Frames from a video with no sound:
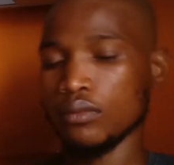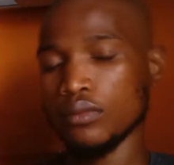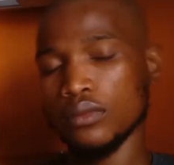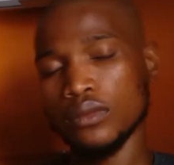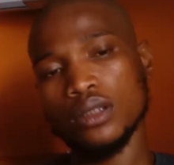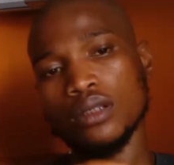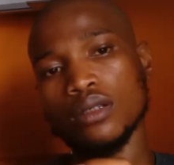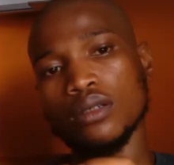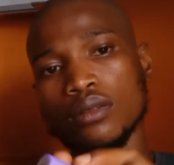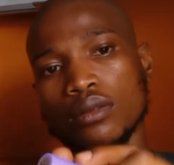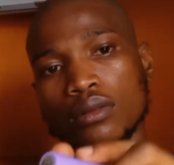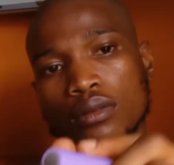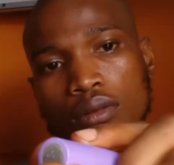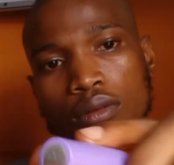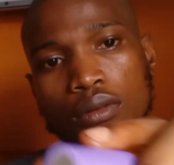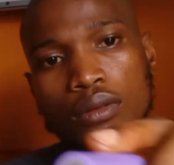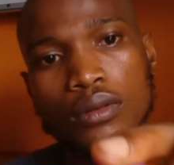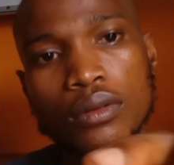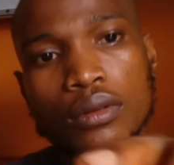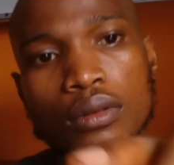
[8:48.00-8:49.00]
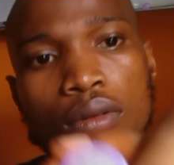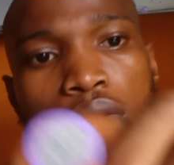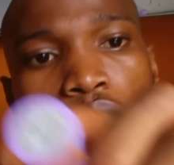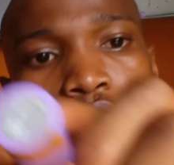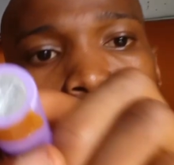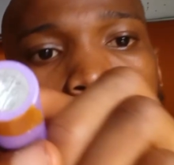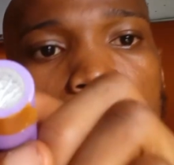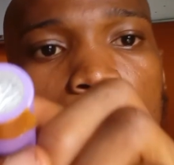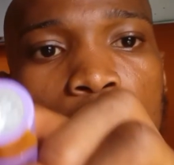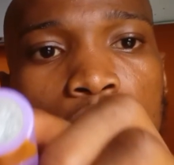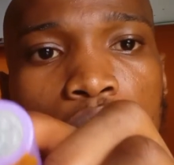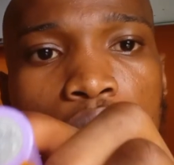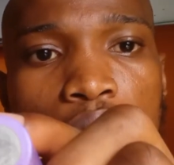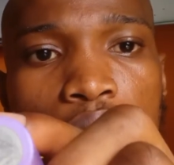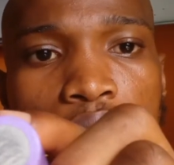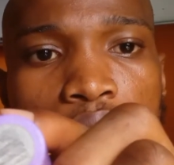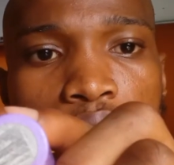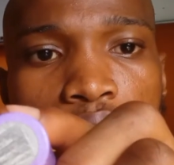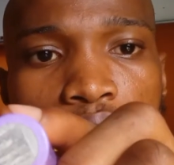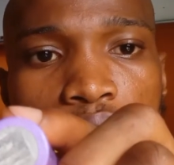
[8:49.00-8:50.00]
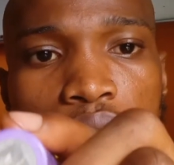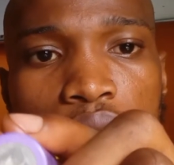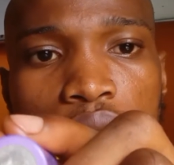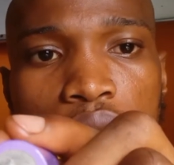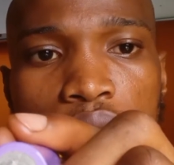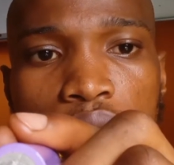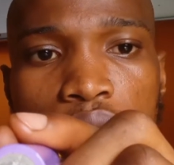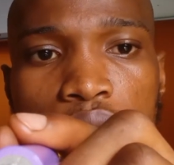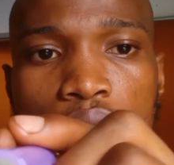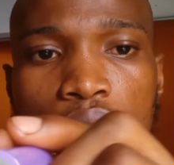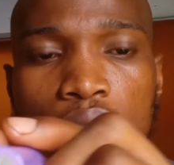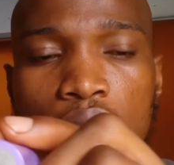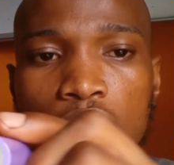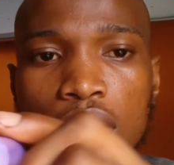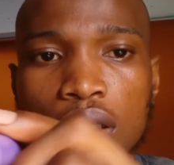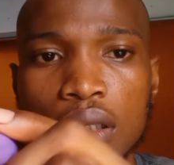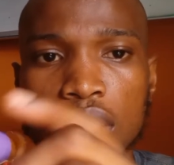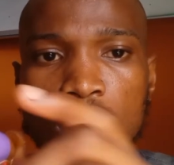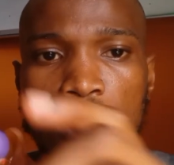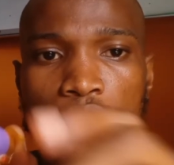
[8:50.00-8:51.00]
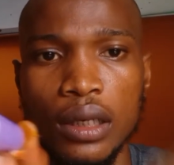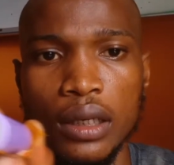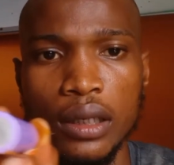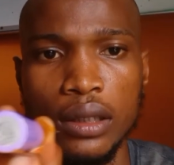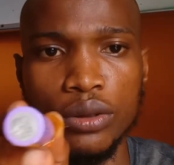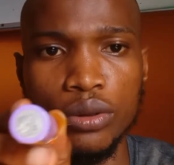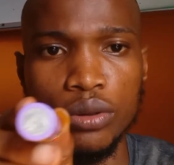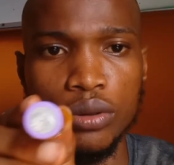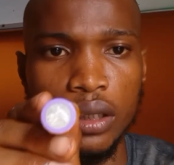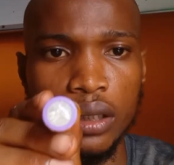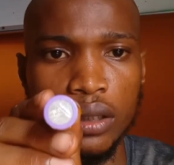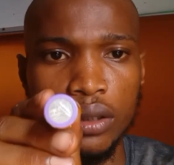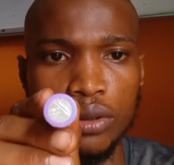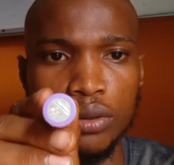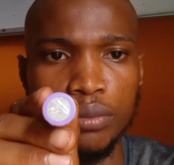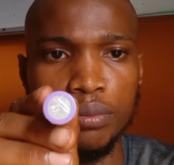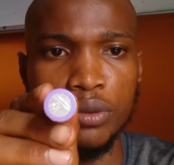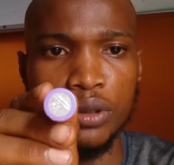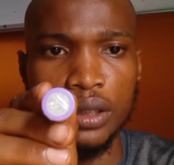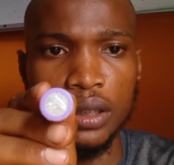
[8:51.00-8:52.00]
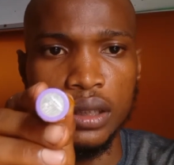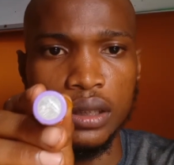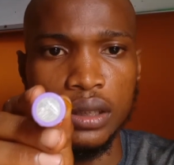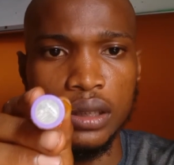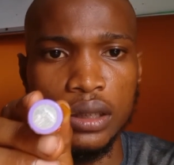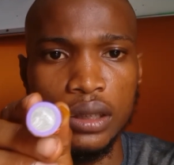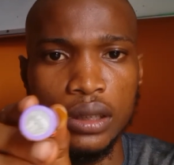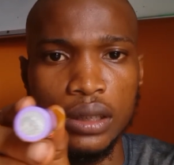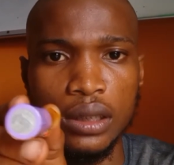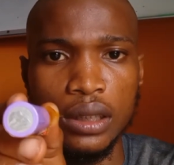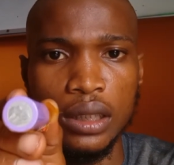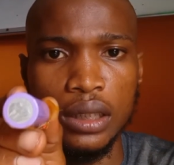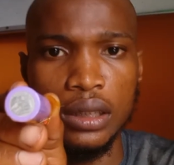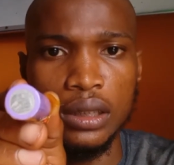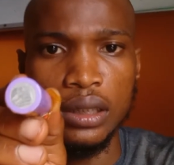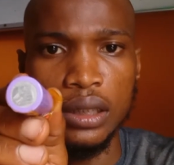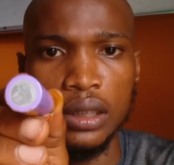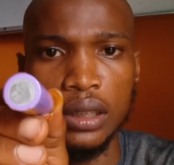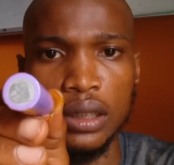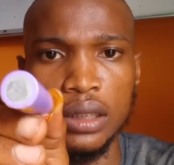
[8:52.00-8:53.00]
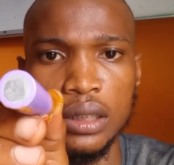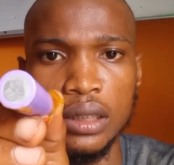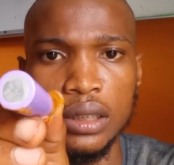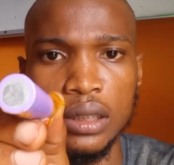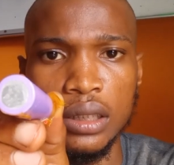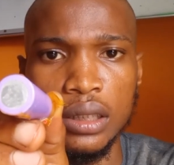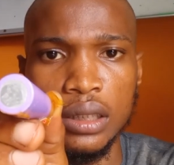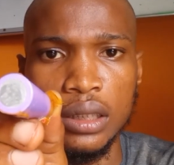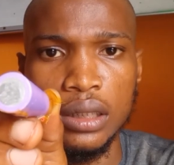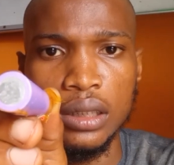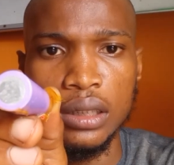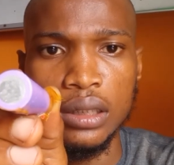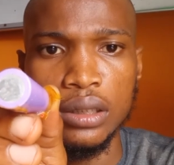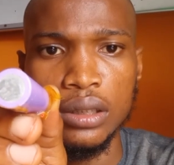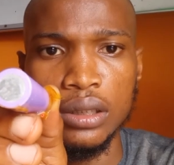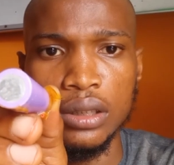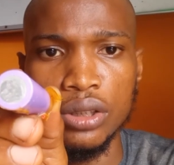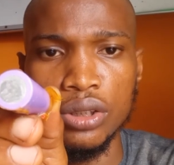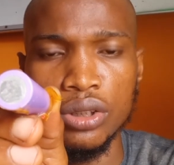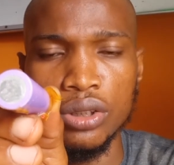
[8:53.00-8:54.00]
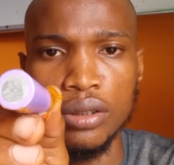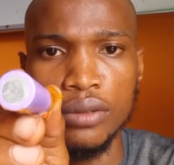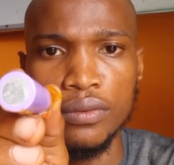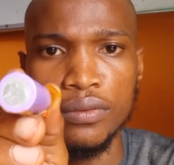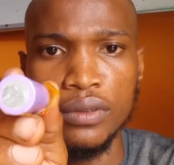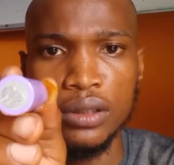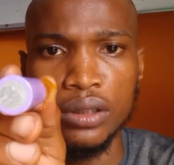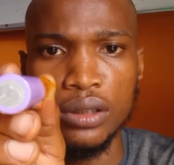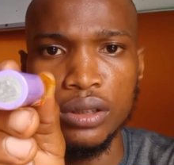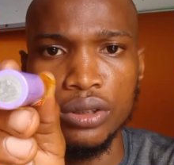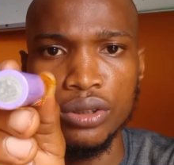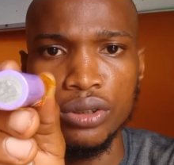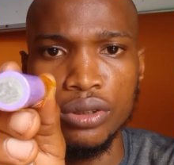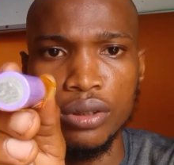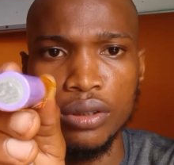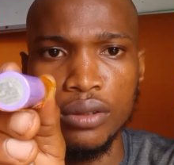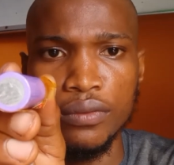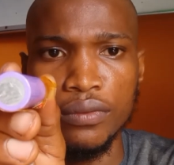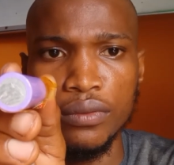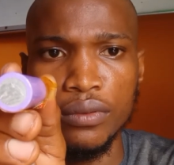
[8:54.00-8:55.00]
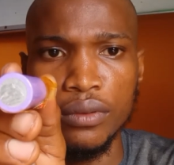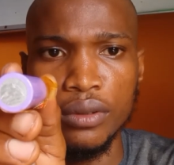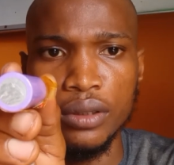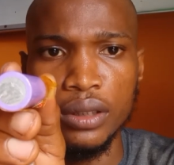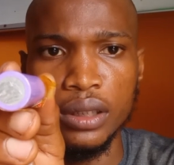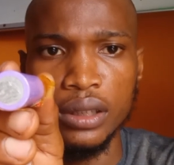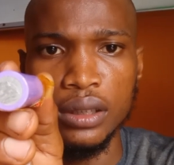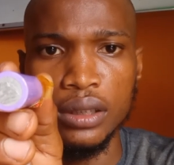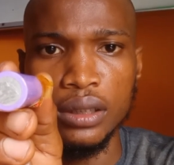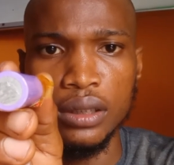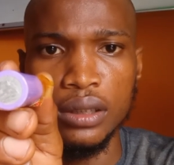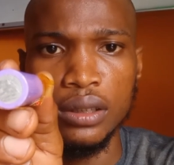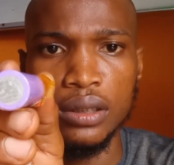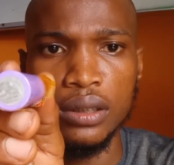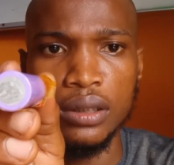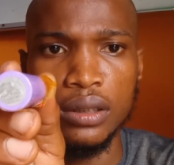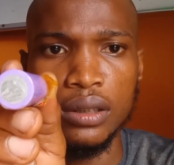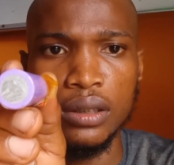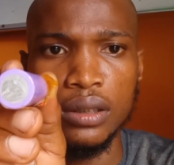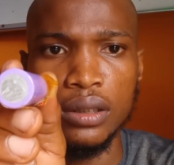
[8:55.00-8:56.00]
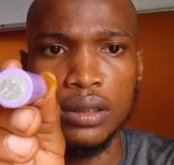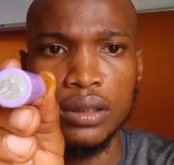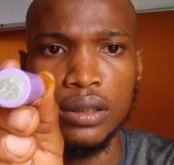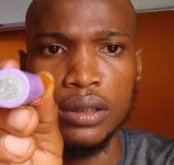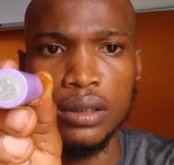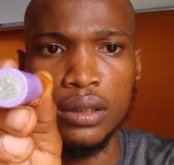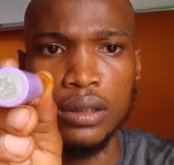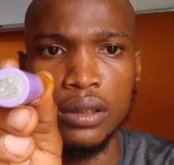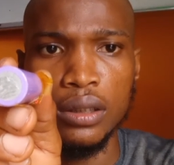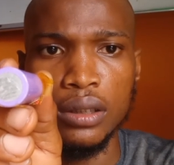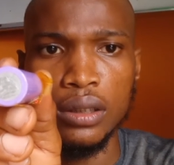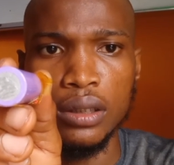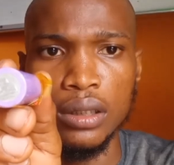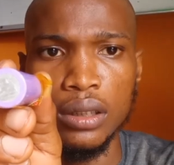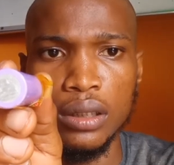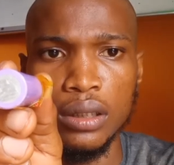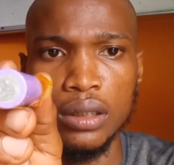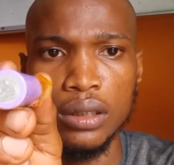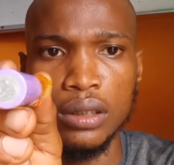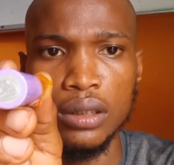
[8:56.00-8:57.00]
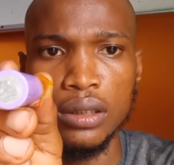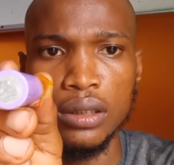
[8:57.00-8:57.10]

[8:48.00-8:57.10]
Now look at this. I hope you can see that the surface is rough already. uh